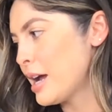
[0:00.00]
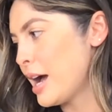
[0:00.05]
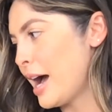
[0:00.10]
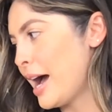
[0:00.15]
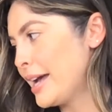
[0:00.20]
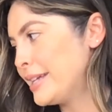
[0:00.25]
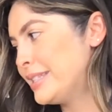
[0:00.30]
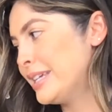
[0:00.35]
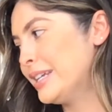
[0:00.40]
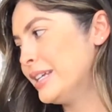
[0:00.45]

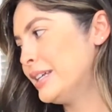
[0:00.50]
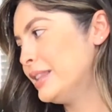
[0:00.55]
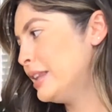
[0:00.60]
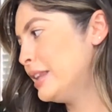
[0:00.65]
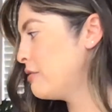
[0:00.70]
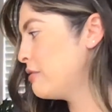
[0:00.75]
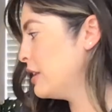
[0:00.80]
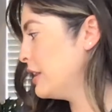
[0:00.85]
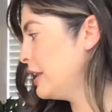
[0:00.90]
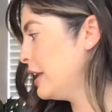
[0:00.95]
I didn't
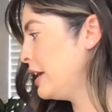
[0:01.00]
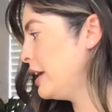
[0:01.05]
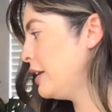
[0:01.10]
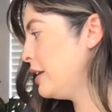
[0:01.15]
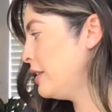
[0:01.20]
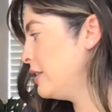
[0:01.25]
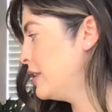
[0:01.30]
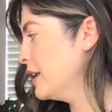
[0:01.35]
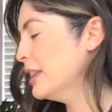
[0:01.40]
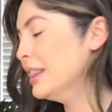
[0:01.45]
leave
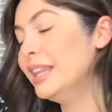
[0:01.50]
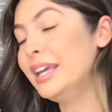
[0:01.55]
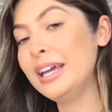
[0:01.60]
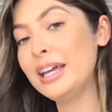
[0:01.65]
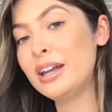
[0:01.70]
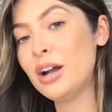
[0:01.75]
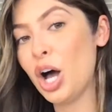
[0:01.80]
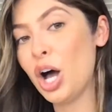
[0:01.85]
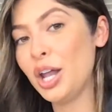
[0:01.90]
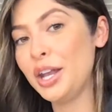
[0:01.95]
the
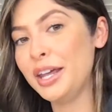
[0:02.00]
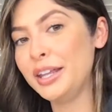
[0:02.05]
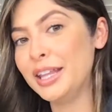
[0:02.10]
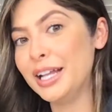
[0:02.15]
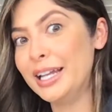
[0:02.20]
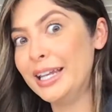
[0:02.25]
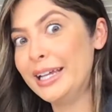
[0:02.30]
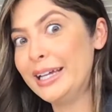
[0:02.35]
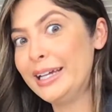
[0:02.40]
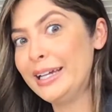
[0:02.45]
lid on it,